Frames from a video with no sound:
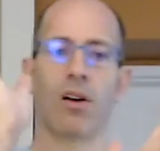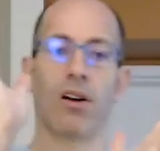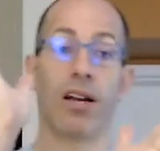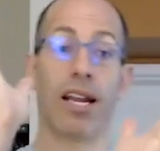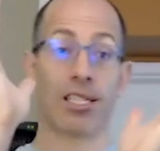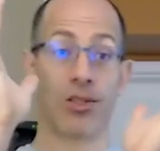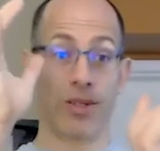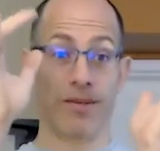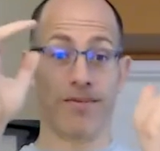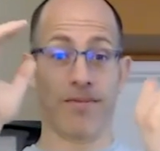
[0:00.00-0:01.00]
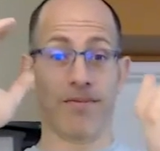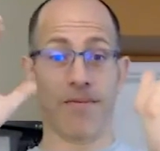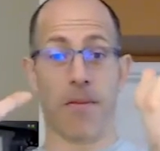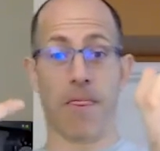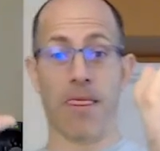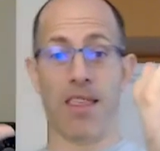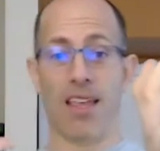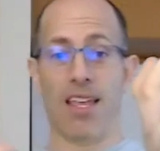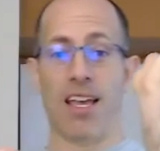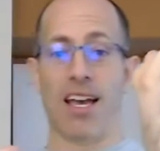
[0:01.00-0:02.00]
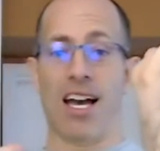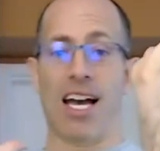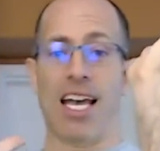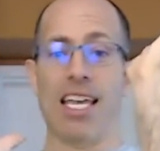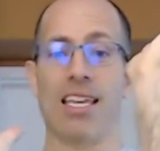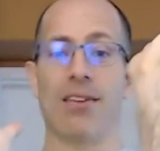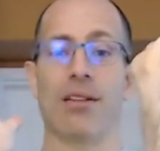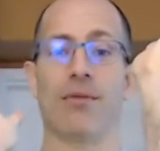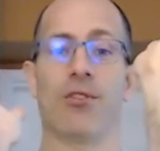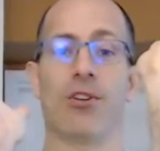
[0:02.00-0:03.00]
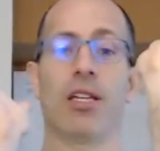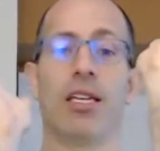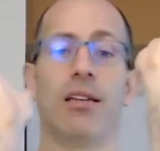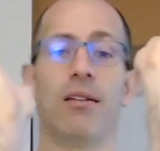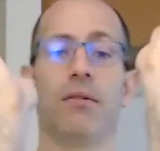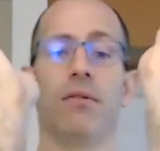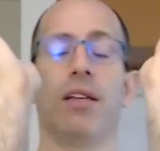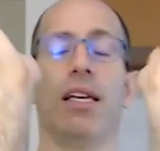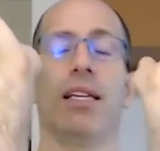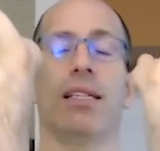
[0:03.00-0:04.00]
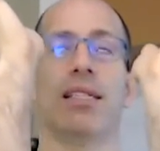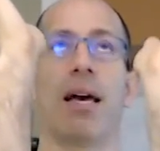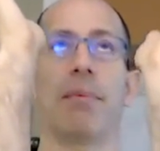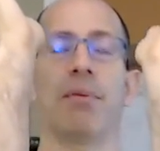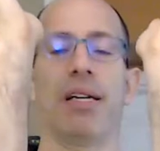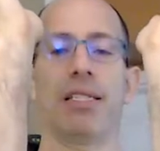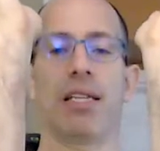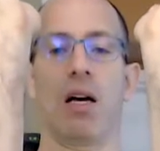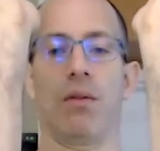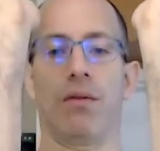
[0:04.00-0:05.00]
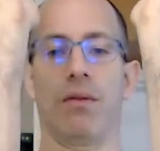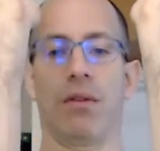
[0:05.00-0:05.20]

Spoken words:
Our next one. I can forgive and accept myself